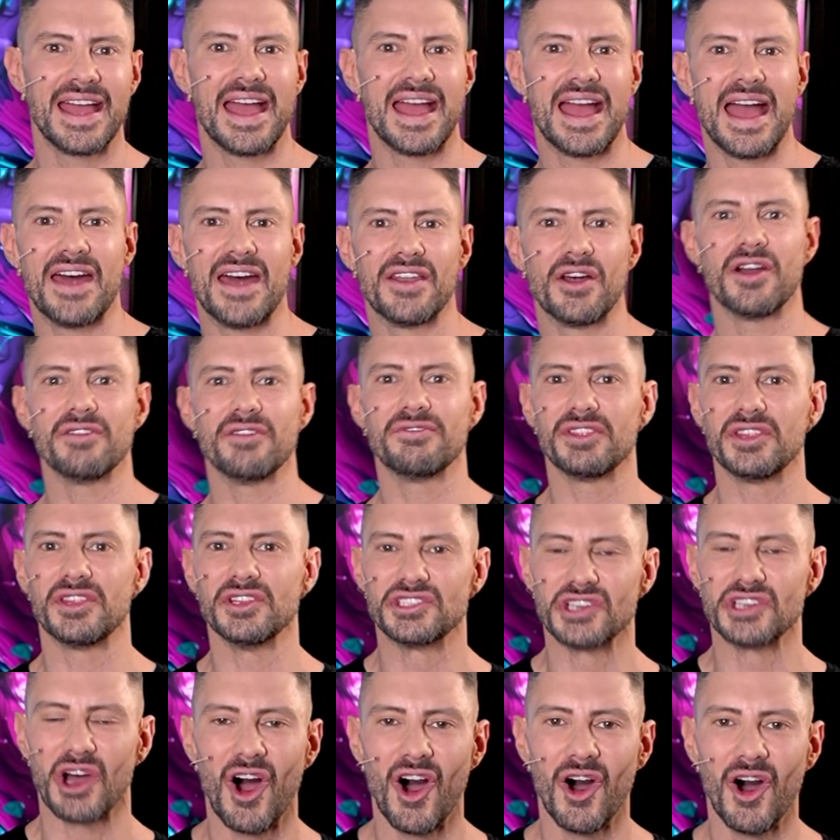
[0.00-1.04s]
and over the
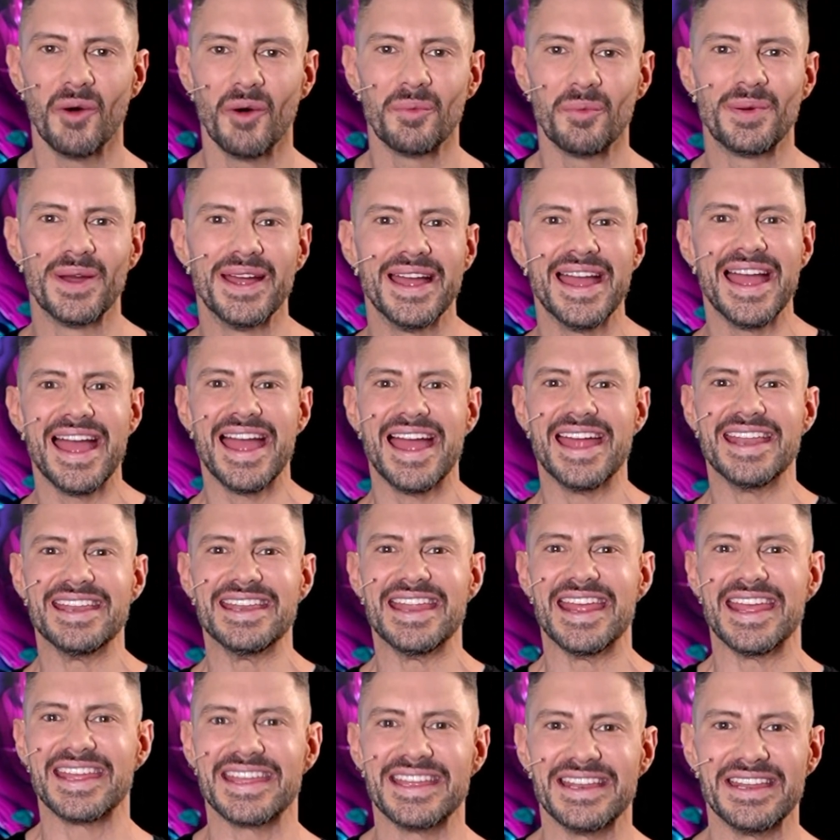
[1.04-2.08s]
top and
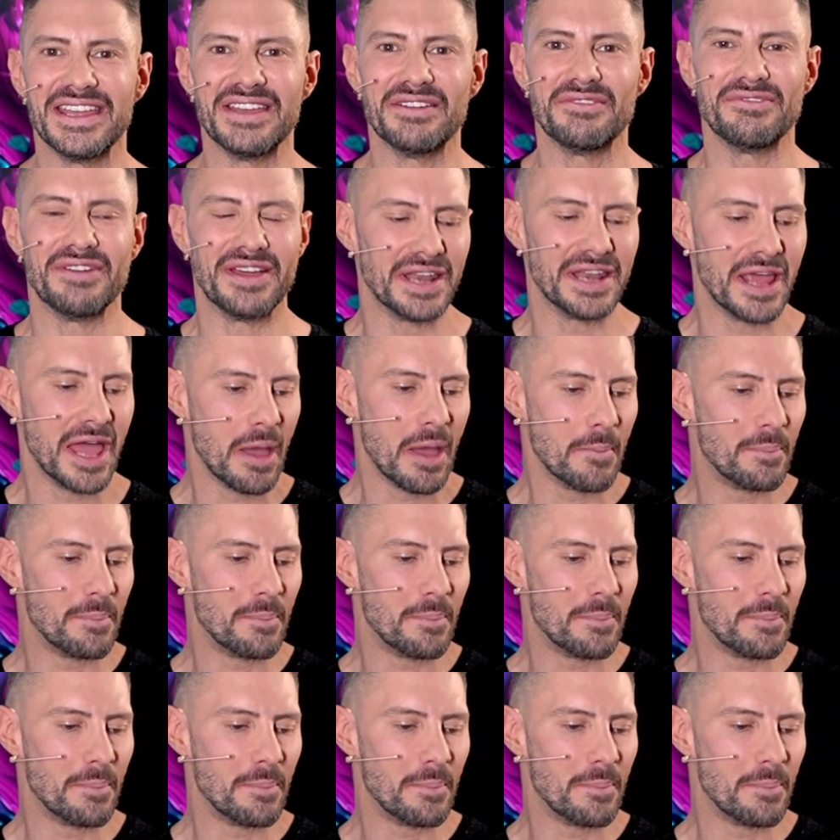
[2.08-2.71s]
negative and